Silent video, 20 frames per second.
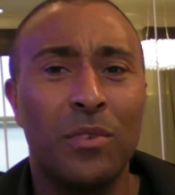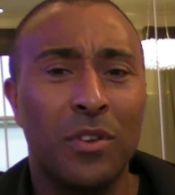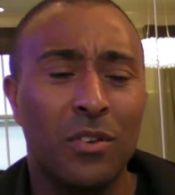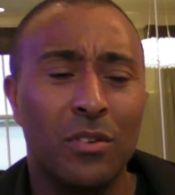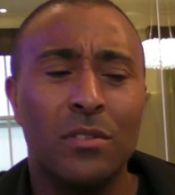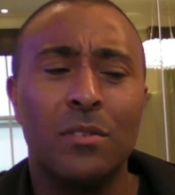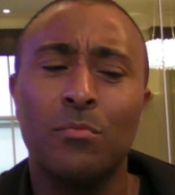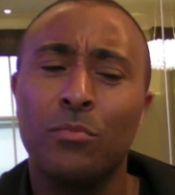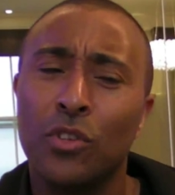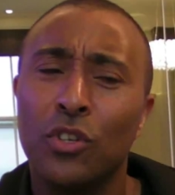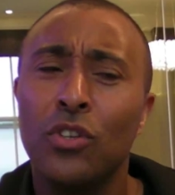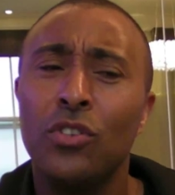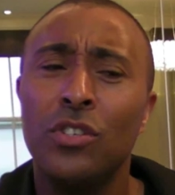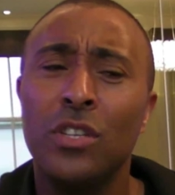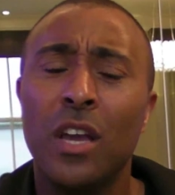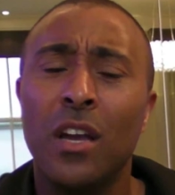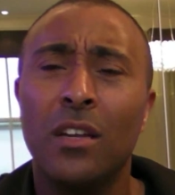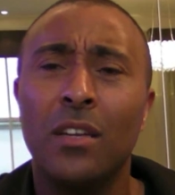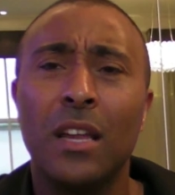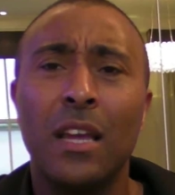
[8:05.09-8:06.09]
We've got some good
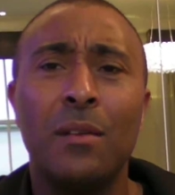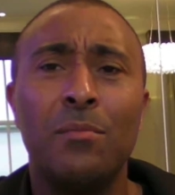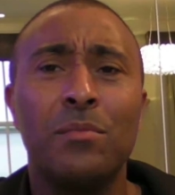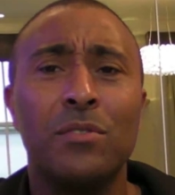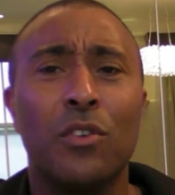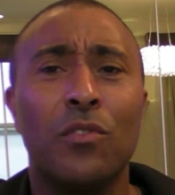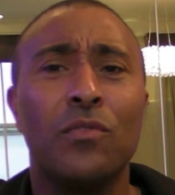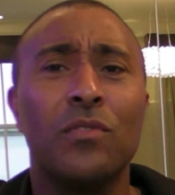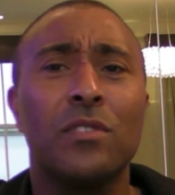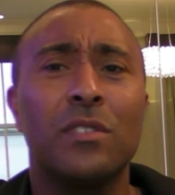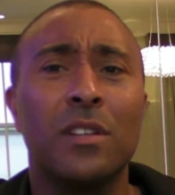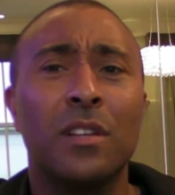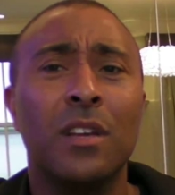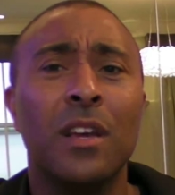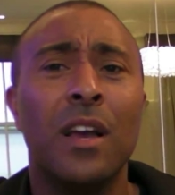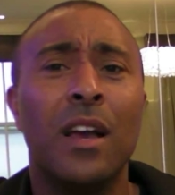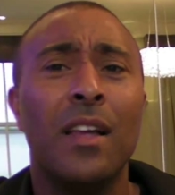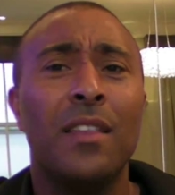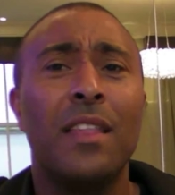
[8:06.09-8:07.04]
young names, obviously,